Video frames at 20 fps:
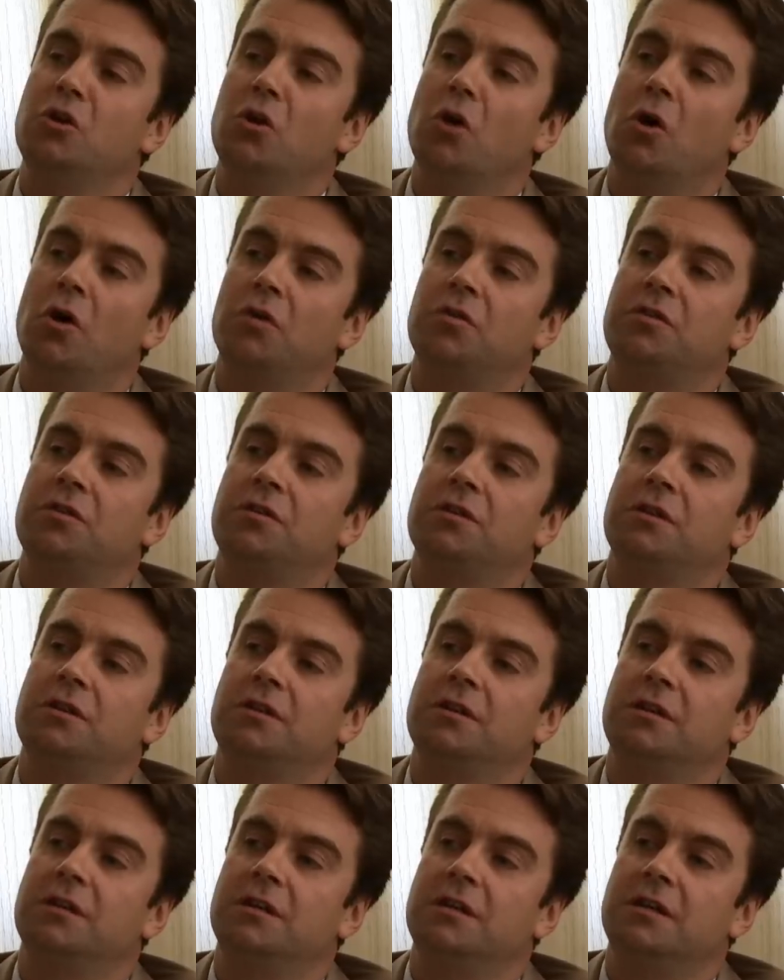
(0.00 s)
not
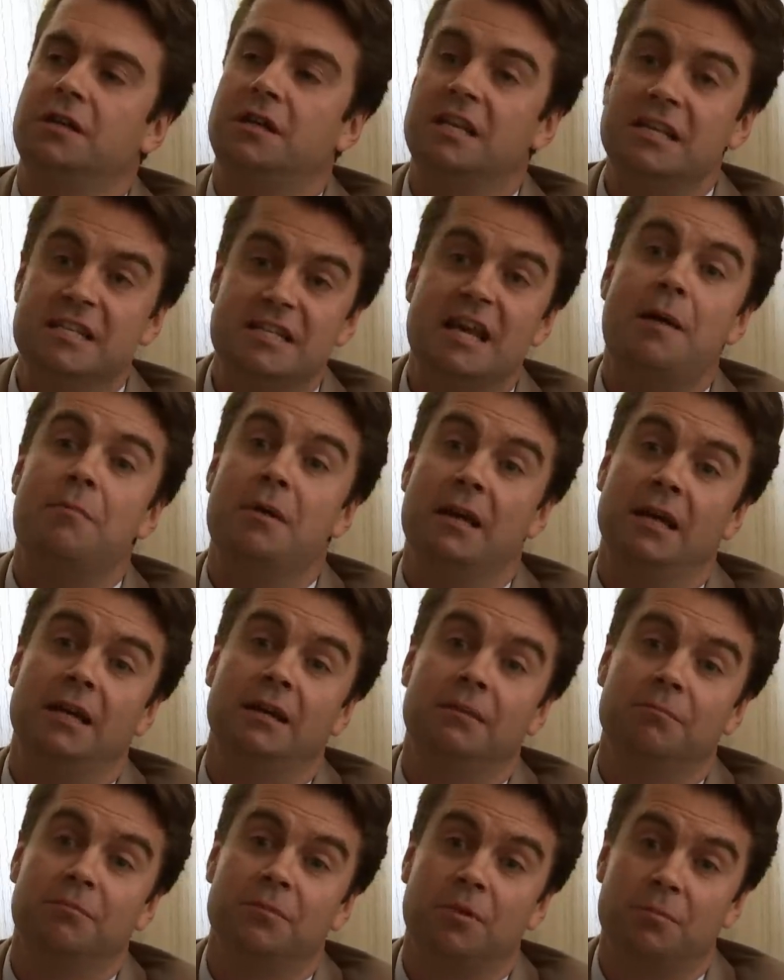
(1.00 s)
condemning
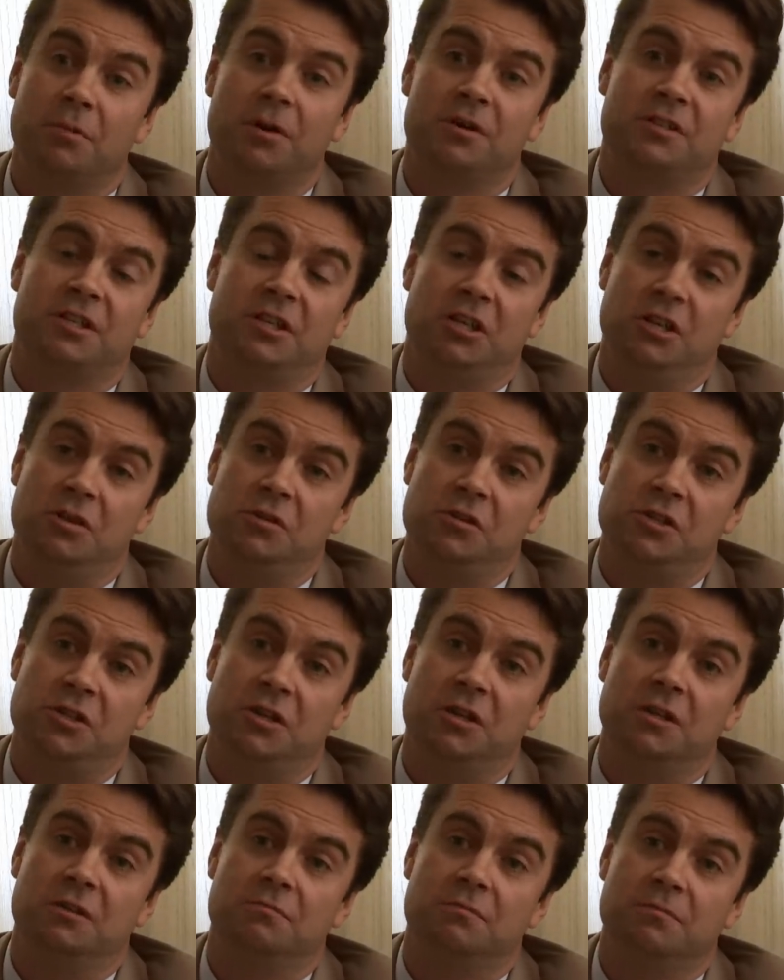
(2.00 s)
the
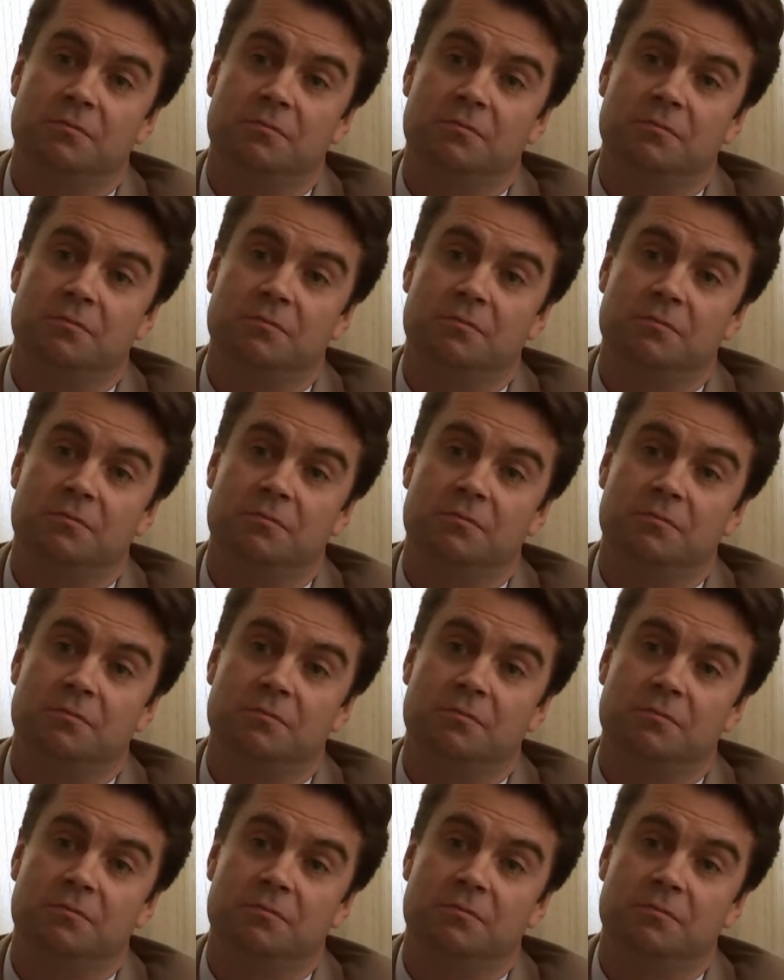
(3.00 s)
persecution